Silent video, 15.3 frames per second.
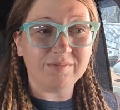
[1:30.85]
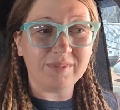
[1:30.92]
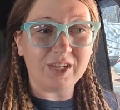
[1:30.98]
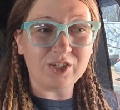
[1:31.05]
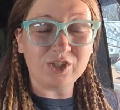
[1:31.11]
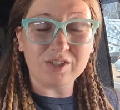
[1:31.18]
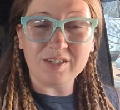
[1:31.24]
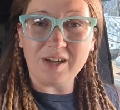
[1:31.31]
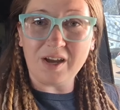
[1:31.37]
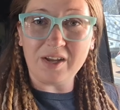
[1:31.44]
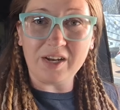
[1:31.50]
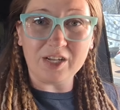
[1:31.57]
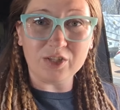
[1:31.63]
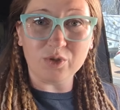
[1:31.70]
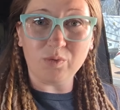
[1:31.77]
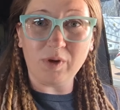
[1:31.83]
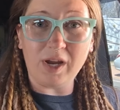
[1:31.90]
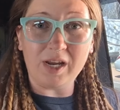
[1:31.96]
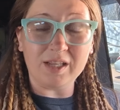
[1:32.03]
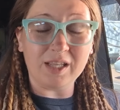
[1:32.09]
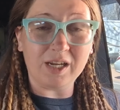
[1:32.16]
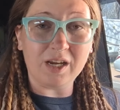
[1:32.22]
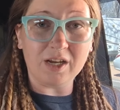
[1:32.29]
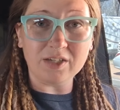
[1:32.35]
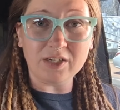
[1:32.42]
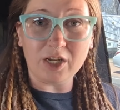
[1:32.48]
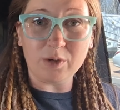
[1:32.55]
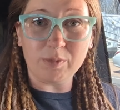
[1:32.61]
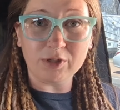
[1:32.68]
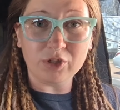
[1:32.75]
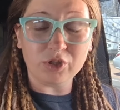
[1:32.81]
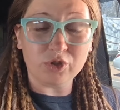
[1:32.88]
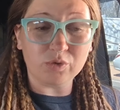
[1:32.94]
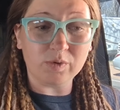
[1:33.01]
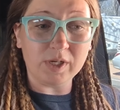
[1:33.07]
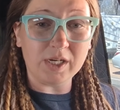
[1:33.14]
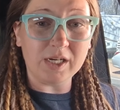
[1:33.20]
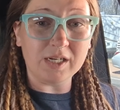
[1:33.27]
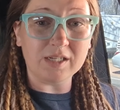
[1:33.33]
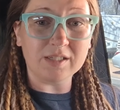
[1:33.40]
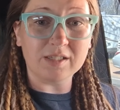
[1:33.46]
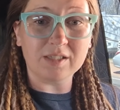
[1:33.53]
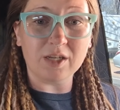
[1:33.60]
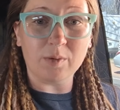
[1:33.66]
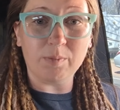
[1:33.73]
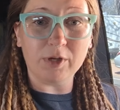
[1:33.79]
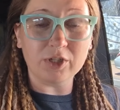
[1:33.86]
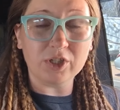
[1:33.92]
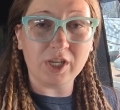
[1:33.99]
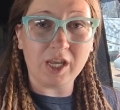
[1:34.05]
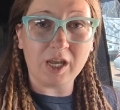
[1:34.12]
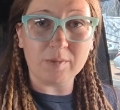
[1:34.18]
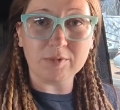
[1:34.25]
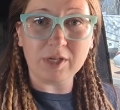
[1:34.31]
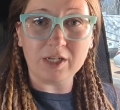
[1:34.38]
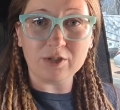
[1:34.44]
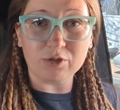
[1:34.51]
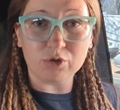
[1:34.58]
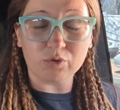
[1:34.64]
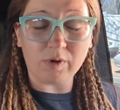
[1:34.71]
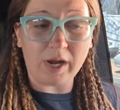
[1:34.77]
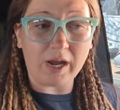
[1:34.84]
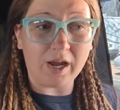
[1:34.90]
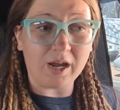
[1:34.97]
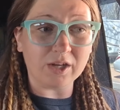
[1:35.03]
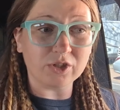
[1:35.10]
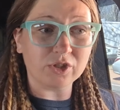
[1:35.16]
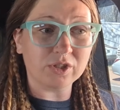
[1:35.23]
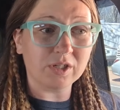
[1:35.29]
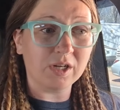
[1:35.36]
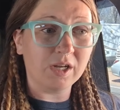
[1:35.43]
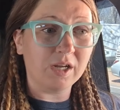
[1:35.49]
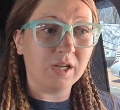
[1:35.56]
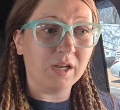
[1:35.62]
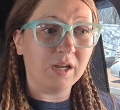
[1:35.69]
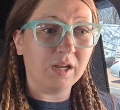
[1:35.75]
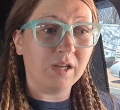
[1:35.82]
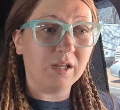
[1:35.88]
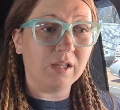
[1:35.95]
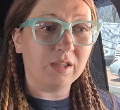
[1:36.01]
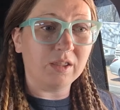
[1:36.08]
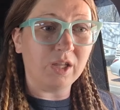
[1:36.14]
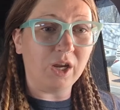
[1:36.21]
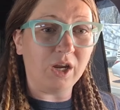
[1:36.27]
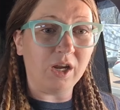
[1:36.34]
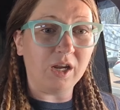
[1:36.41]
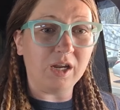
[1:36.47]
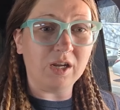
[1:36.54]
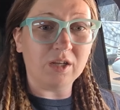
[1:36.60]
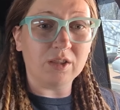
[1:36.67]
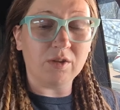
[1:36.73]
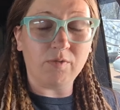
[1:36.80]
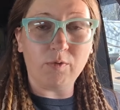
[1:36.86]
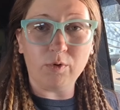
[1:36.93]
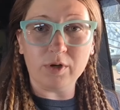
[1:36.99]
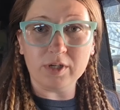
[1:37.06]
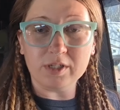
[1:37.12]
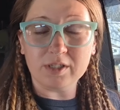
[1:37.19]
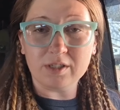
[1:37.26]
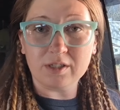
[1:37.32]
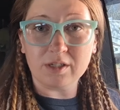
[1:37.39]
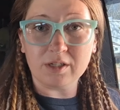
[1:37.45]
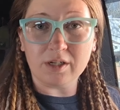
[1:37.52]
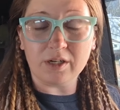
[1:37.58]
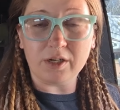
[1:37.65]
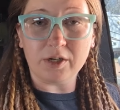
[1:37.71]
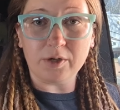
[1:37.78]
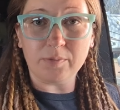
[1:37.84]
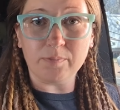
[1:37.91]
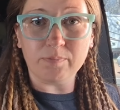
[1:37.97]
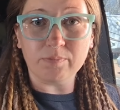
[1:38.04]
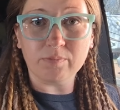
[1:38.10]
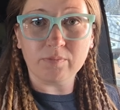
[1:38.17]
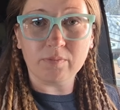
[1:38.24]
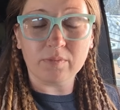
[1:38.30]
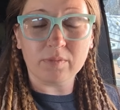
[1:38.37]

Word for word: it's just not as great. They cut down a bunch of trees, a bunch of campsites are trashed, they the forest um,